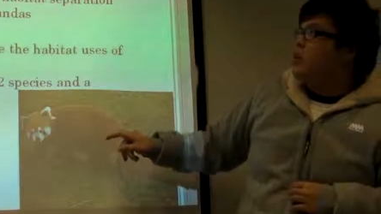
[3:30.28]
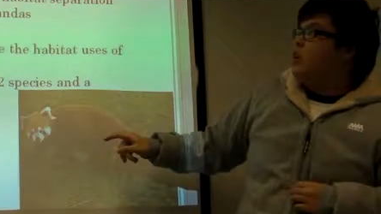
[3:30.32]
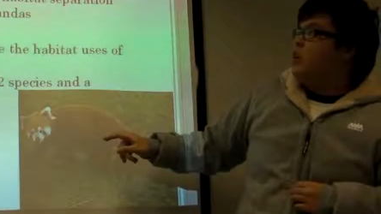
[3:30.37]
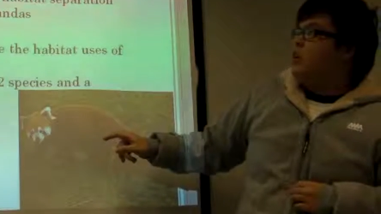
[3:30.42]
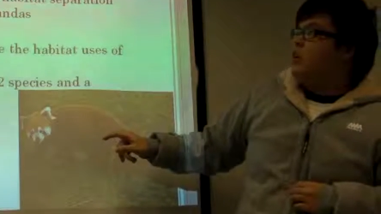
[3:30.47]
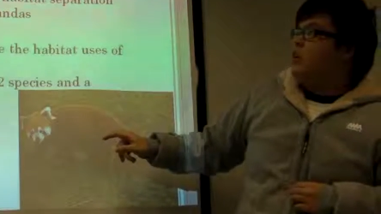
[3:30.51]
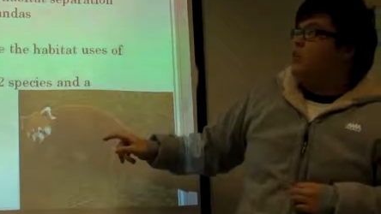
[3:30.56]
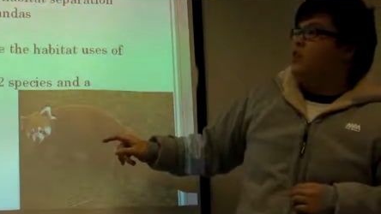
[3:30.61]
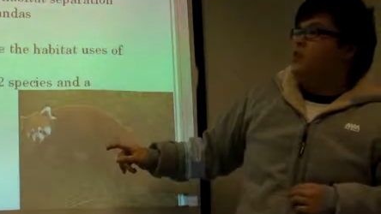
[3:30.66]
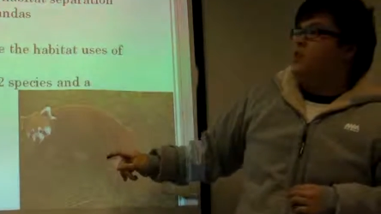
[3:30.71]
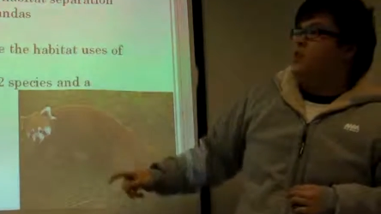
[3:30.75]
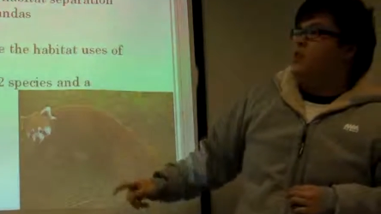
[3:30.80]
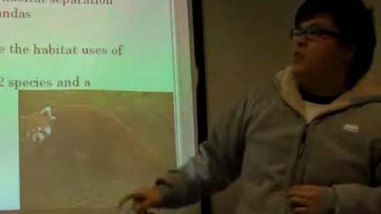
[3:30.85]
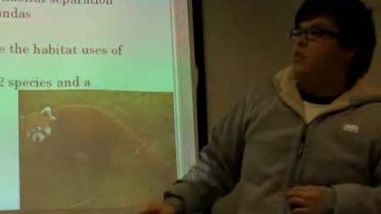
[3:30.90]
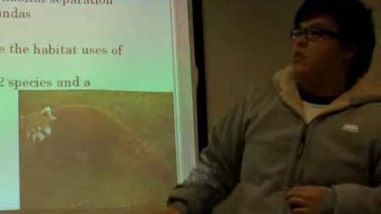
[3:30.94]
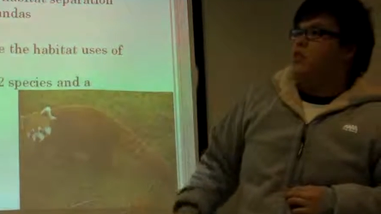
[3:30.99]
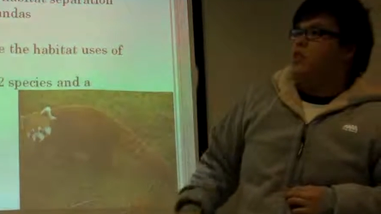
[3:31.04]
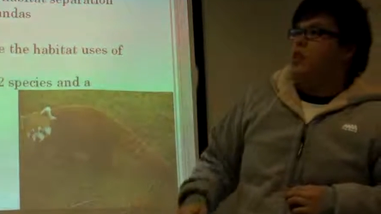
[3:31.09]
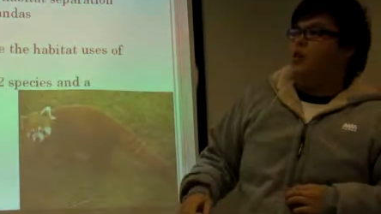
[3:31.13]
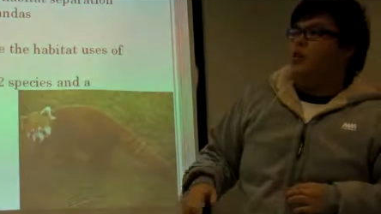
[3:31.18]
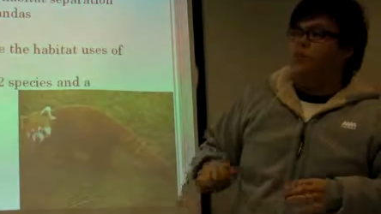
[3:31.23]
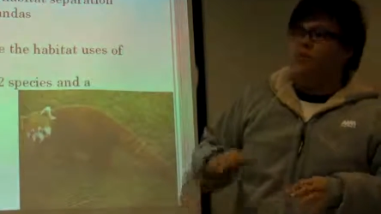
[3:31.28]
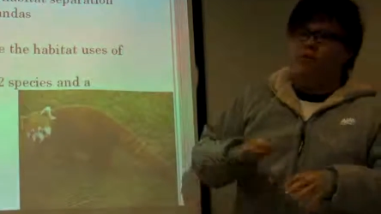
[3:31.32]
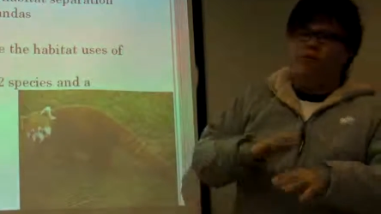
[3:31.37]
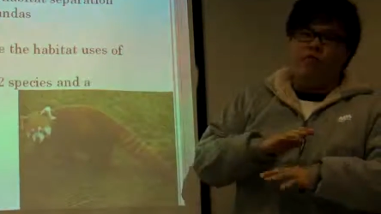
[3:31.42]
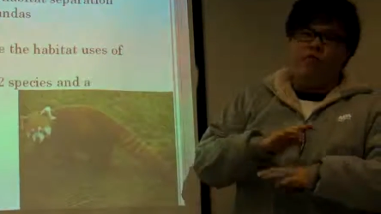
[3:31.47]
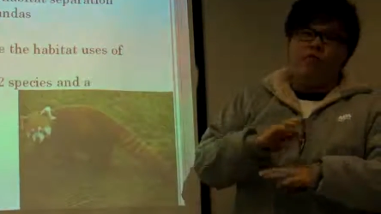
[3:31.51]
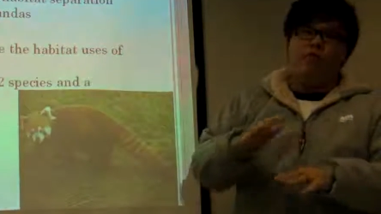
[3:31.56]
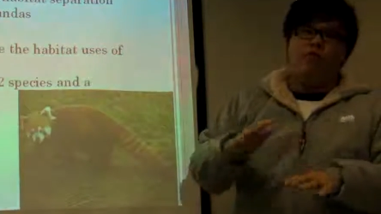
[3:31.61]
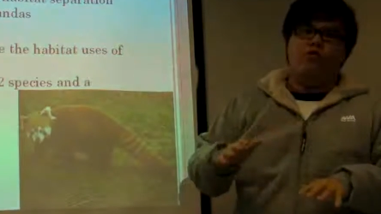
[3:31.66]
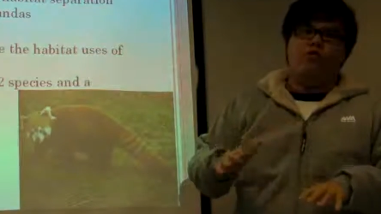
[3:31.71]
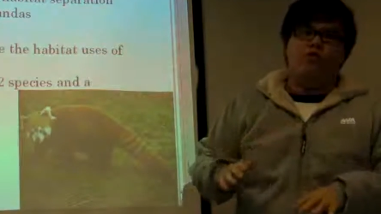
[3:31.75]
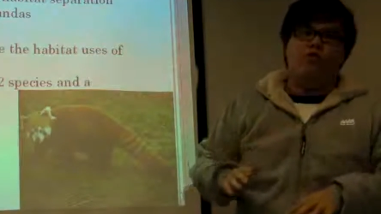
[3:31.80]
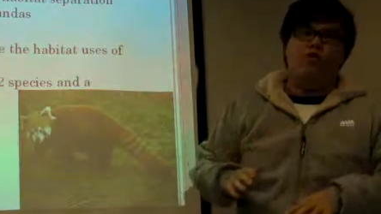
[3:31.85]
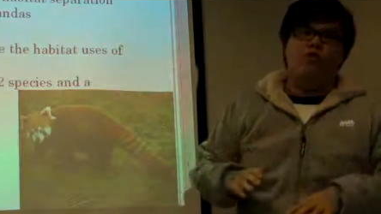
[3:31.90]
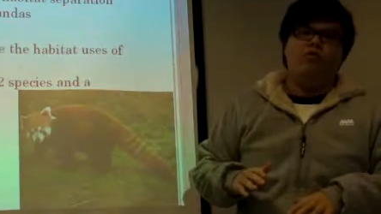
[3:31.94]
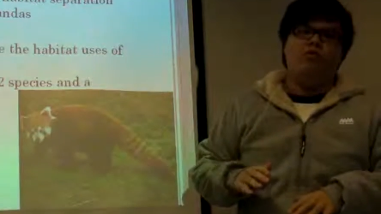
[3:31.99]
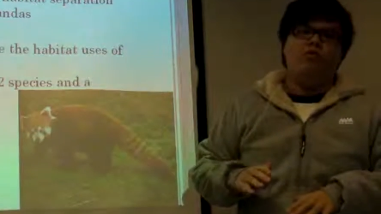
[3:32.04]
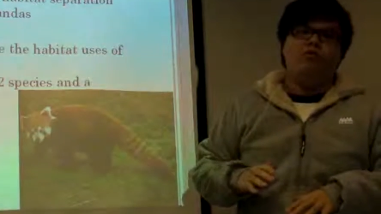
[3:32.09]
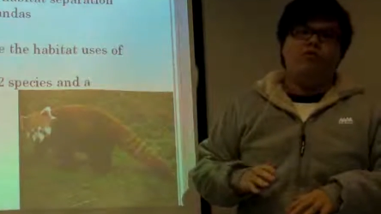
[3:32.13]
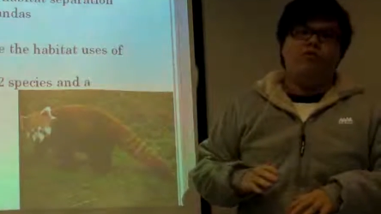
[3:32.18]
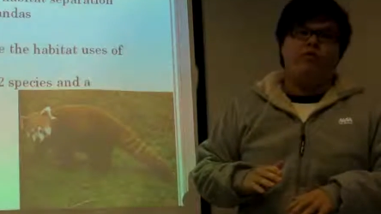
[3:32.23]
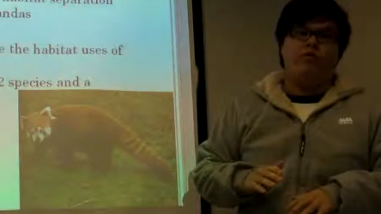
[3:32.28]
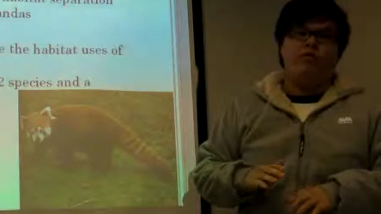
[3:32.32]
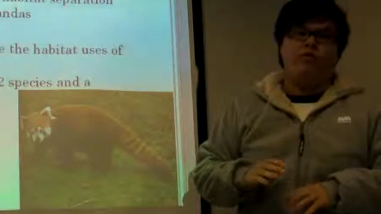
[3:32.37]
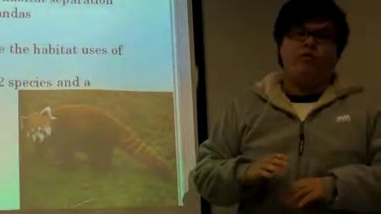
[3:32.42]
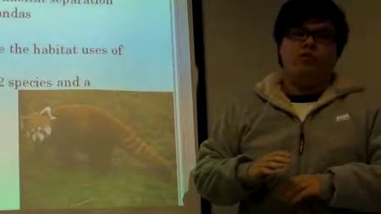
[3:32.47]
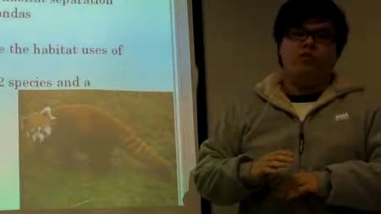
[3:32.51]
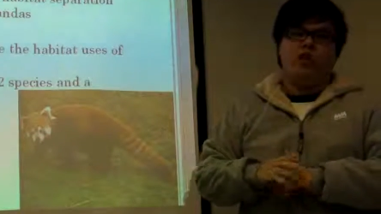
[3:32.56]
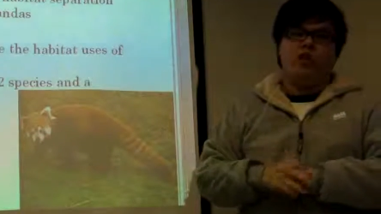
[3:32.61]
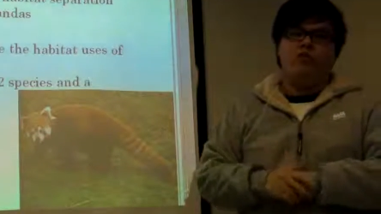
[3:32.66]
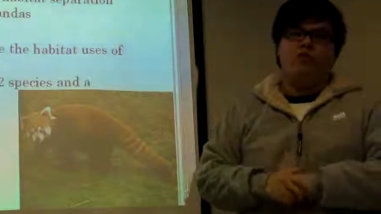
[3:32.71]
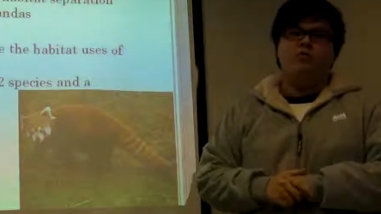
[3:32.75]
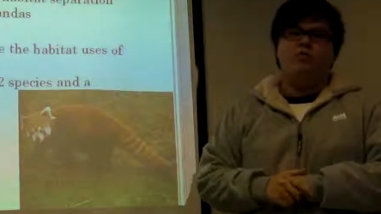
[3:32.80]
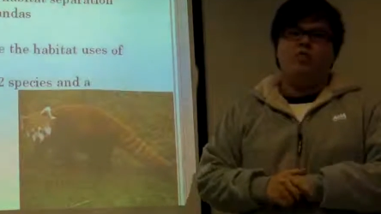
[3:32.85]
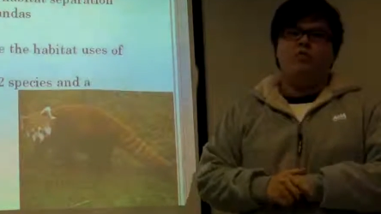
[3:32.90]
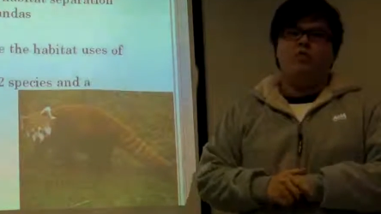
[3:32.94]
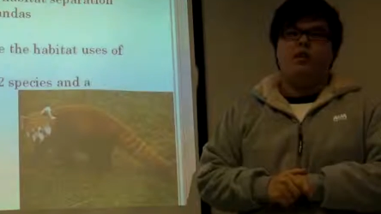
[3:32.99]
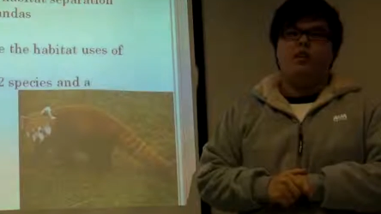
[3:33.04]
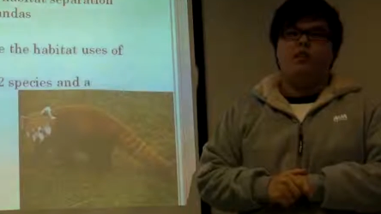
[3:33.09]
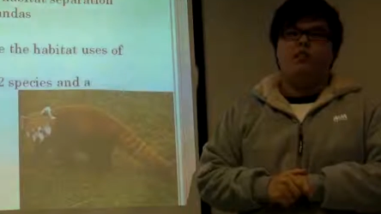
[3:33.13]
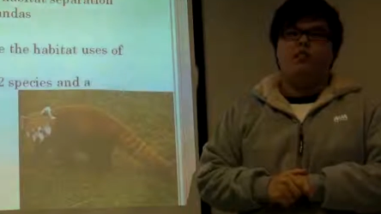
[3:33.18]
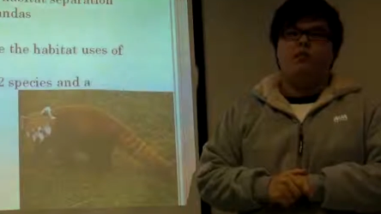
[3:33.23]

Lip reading: has the common food source with the giant panda,